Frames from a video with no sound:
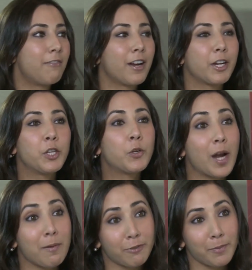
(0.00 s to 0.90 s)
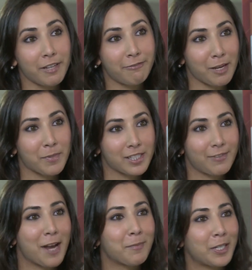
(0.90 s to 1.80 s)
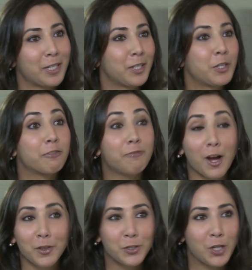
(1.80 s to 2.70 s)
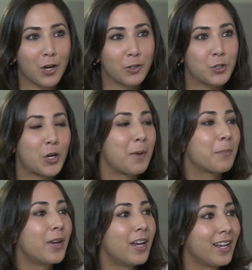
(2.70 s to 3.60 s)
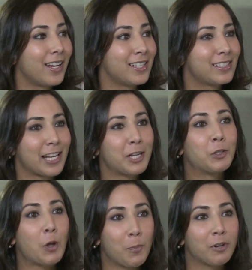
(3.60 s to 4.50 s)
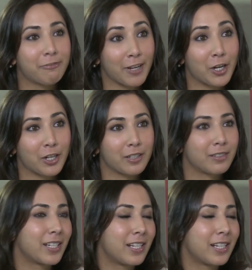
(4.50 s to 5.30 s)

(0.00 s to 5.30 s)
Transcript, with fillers: Ivanka, you come from a famous family. Your father, Donald Trump, is a global figure.